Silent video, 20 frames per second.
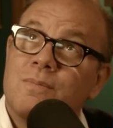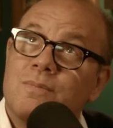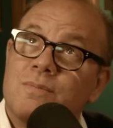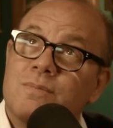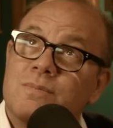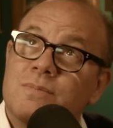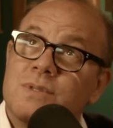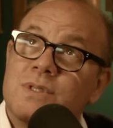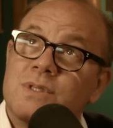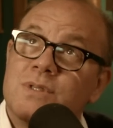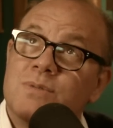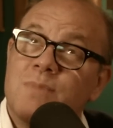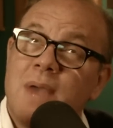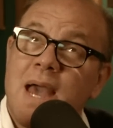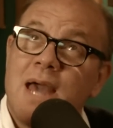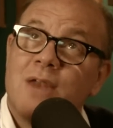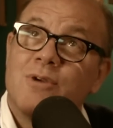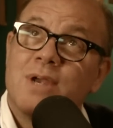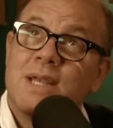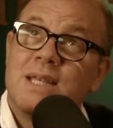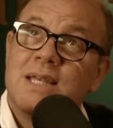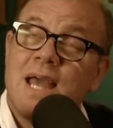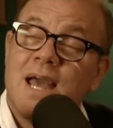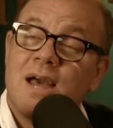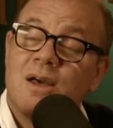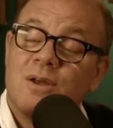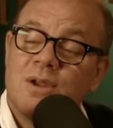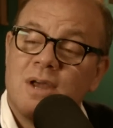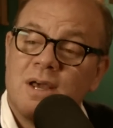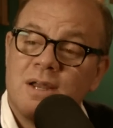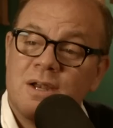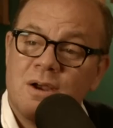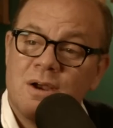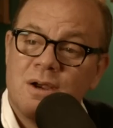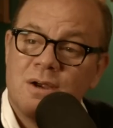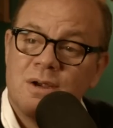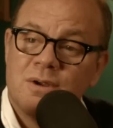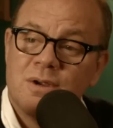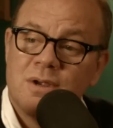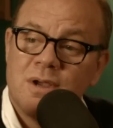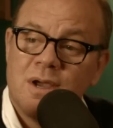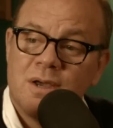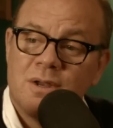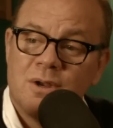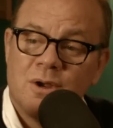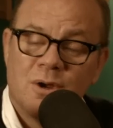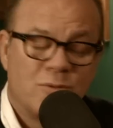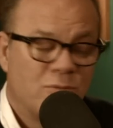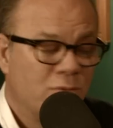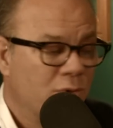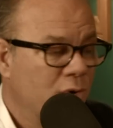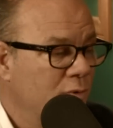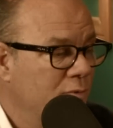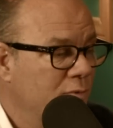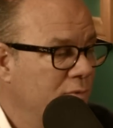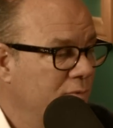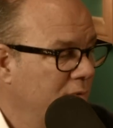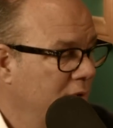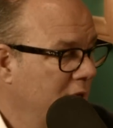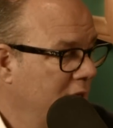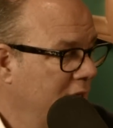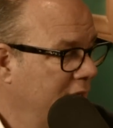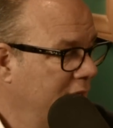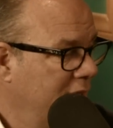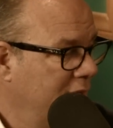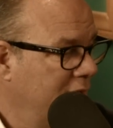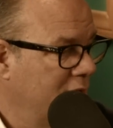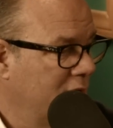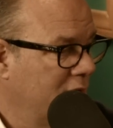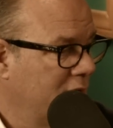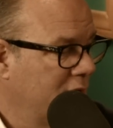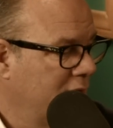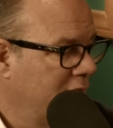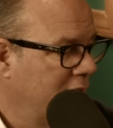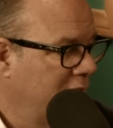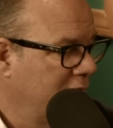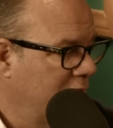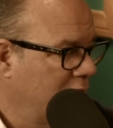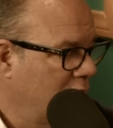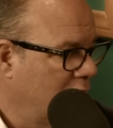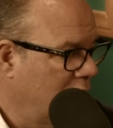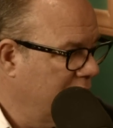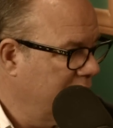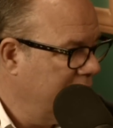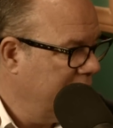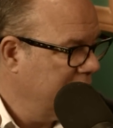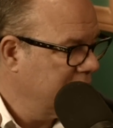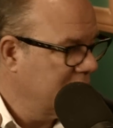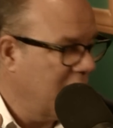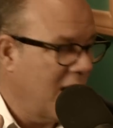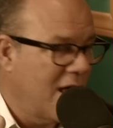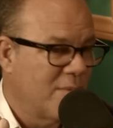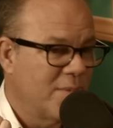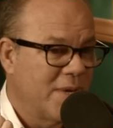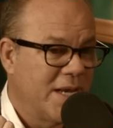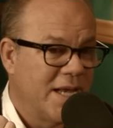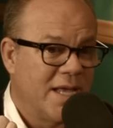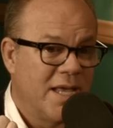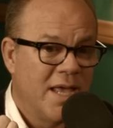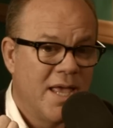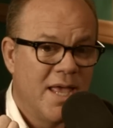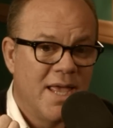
smattering down on our roof here at All Things Comedy.